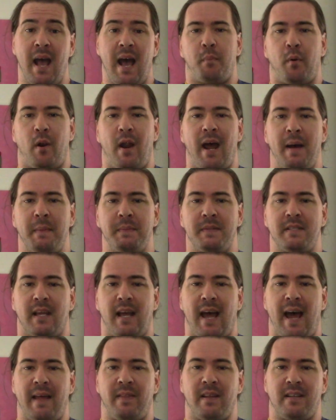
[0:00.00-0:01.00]
Perhaps
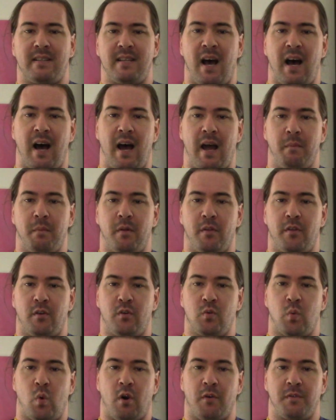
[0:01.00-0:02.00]
at the time the
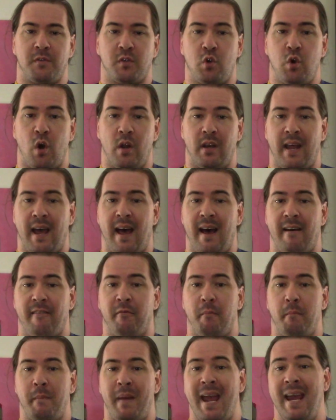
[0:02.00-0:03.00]
dwarfs couldn't
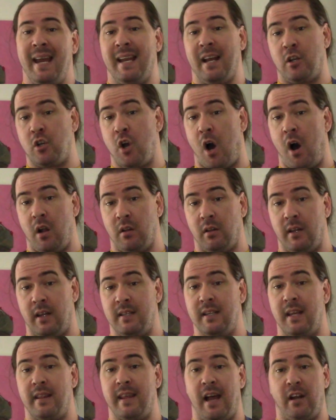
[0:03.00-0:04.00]
have made a
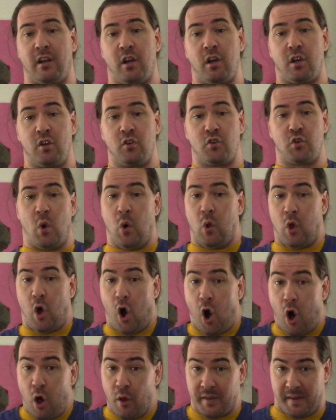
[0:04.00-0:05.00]
gauntlet that could control
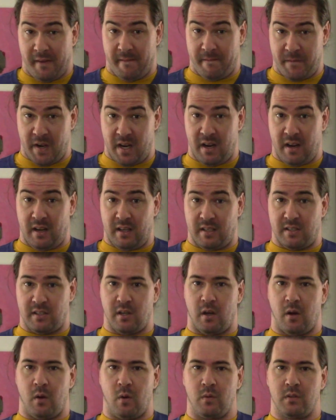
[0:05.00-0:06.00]
all the Infinity
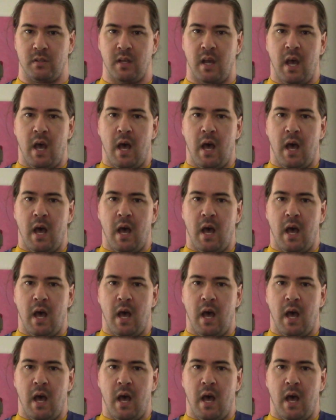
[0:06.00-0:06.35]
Stones,